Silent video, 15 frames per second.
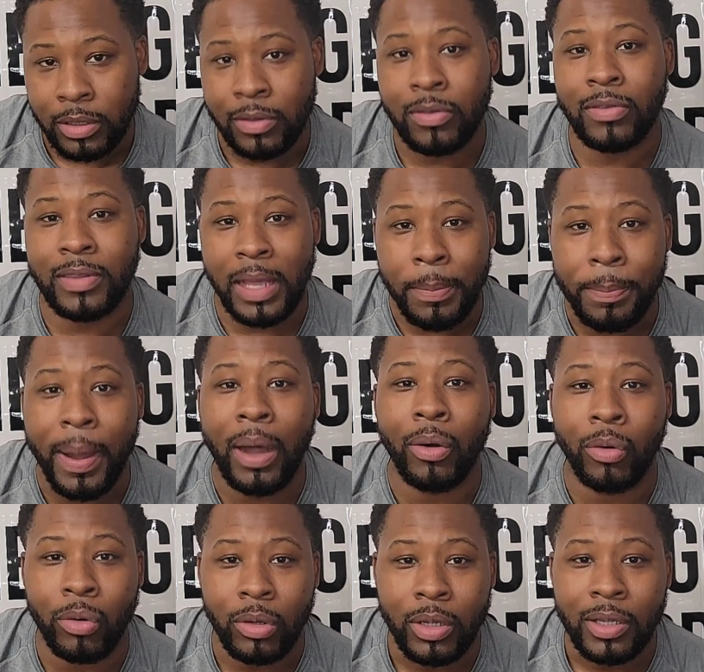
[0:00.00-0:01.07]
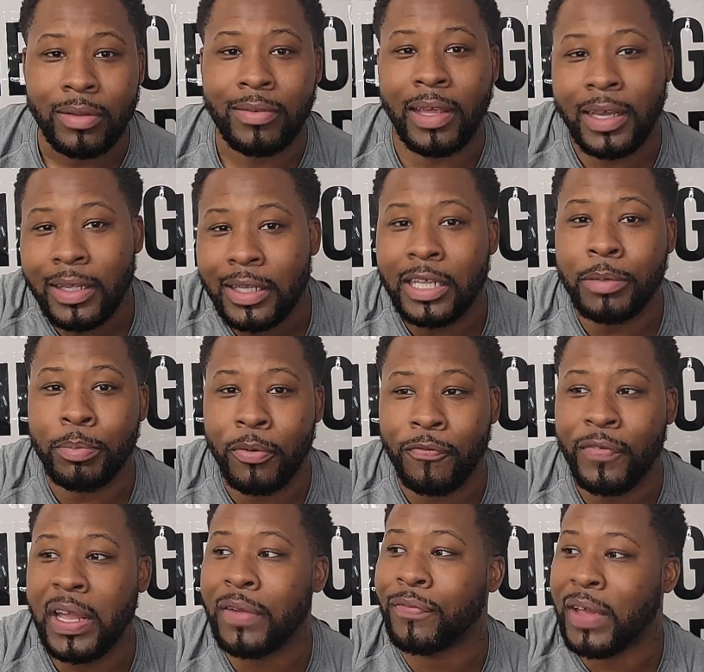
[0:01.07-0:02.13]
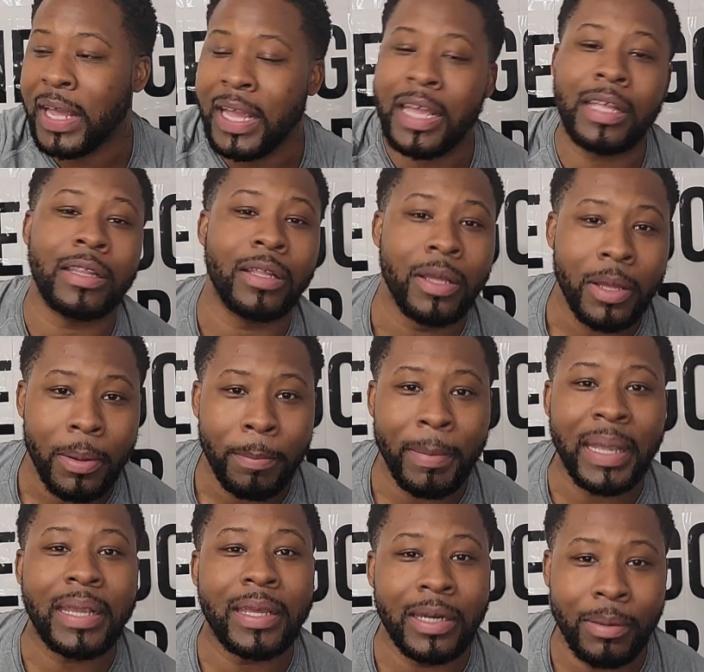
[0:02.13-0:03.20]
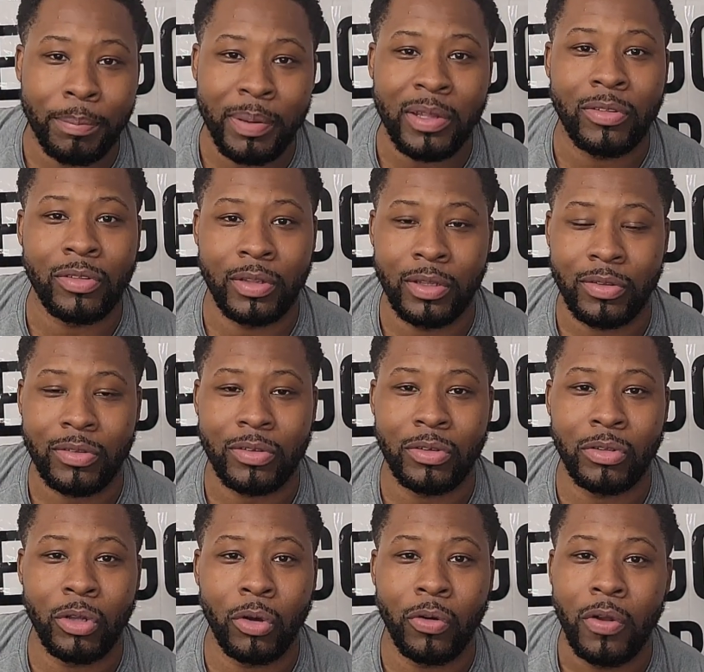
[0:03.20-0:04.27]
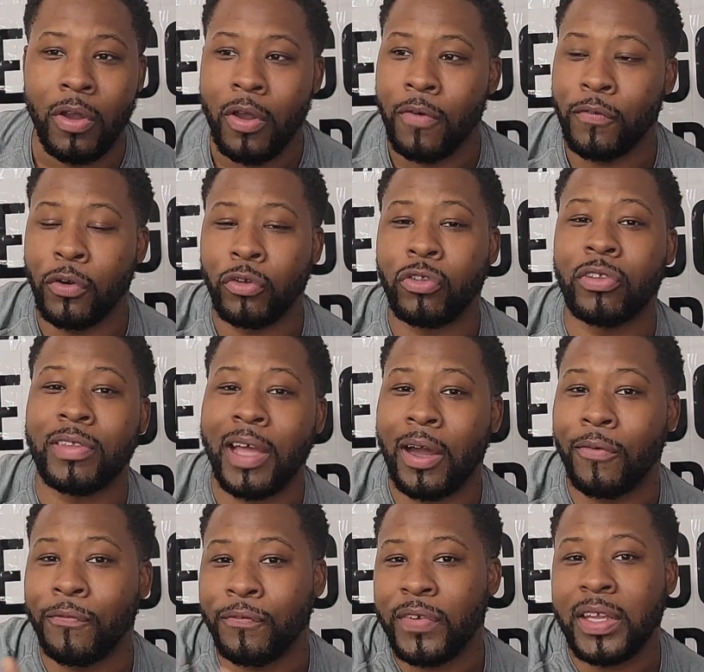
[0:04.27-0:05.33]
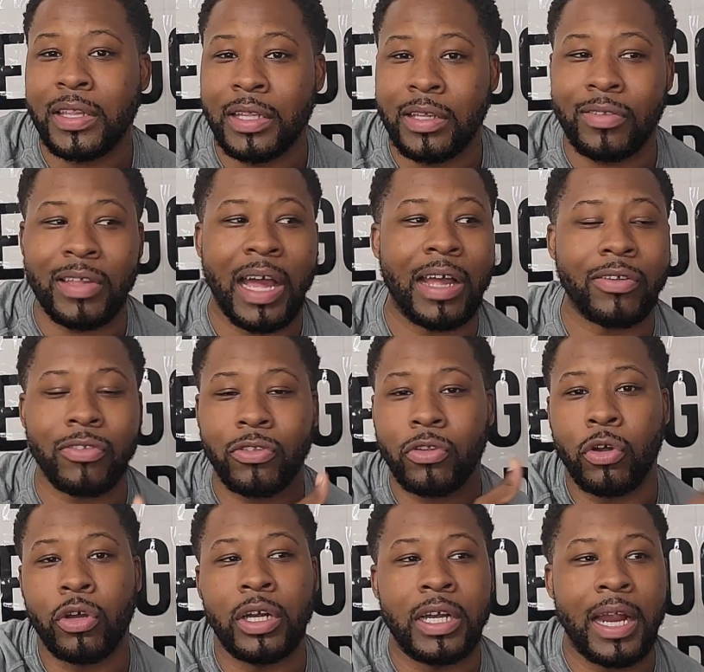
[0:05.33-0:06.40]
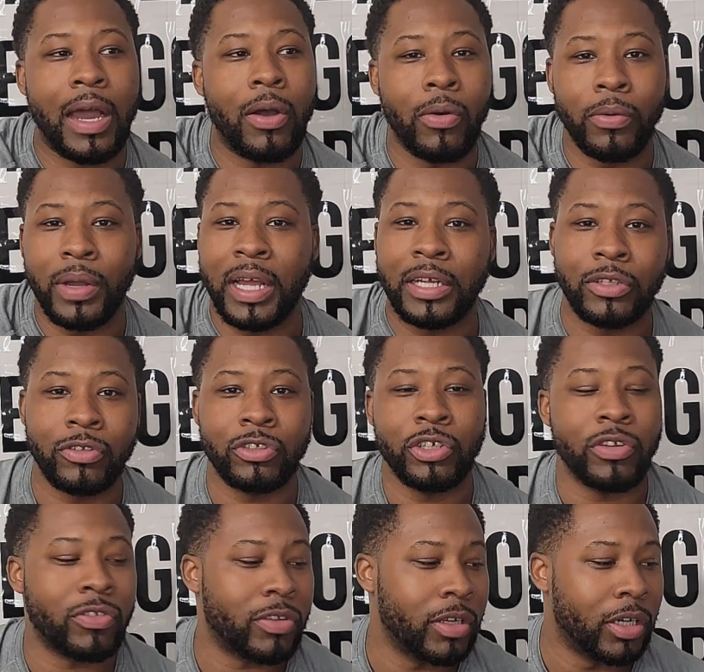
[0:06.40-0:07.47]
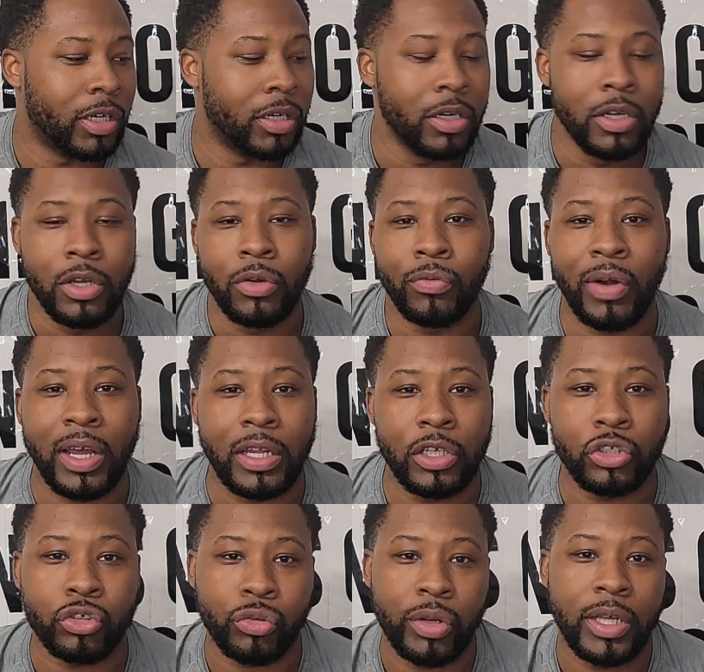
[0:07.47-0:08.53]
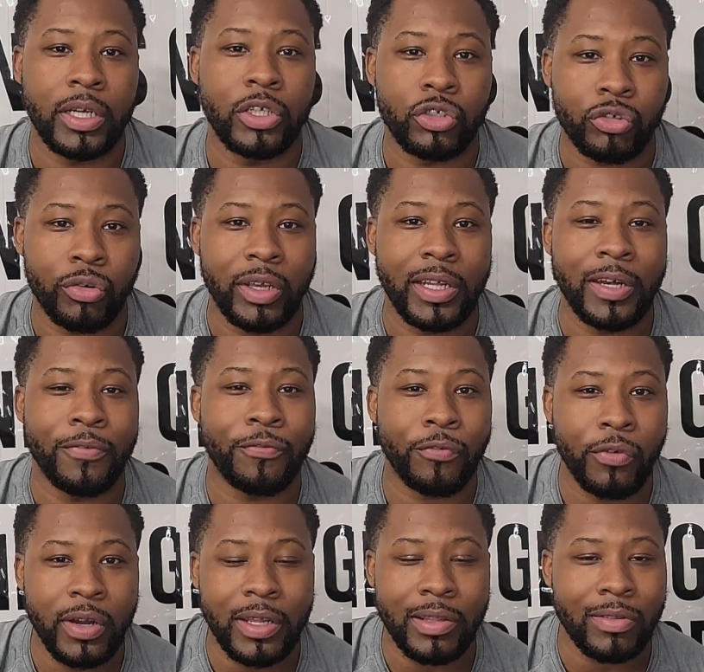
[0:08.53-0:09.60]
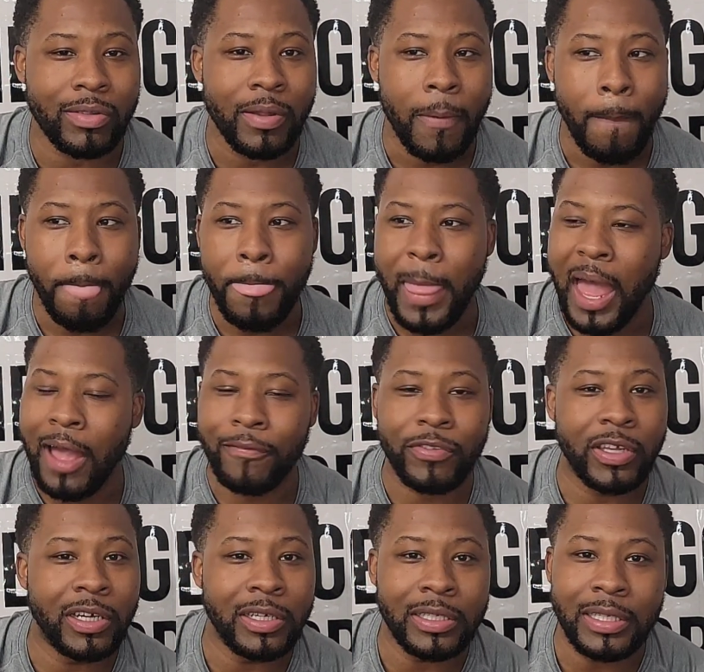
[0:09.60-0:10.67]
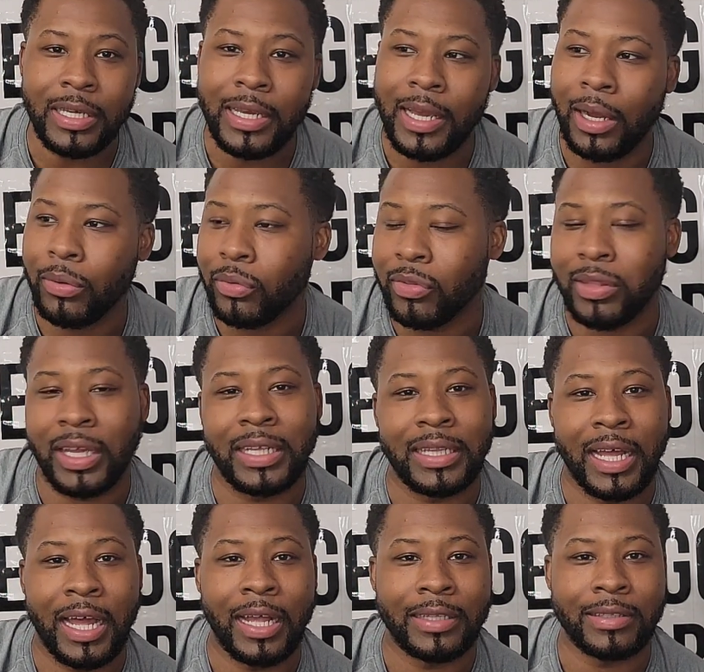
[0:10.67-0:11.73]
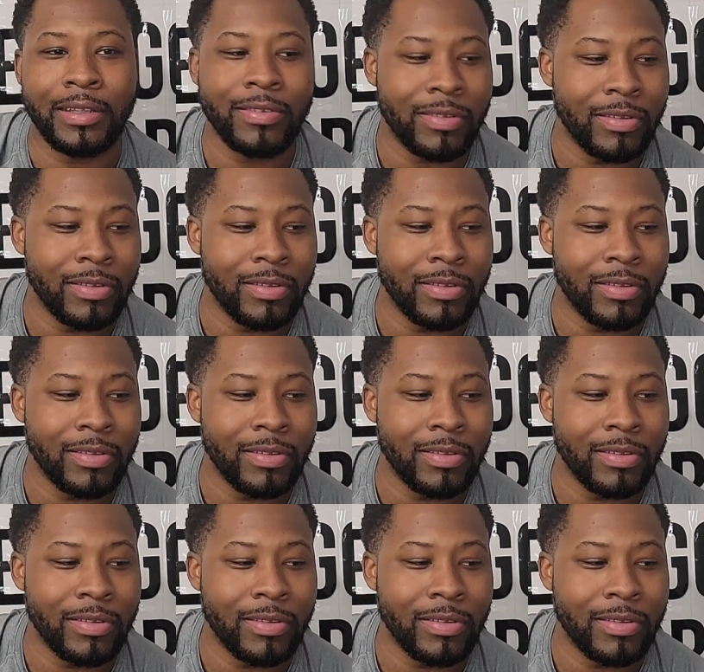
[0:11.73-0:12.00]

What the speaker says: step out, take a leap of faith, and make it a business. Versatile Fitness, I started out as just a regular trainer training friends. After a year, I was like, nah,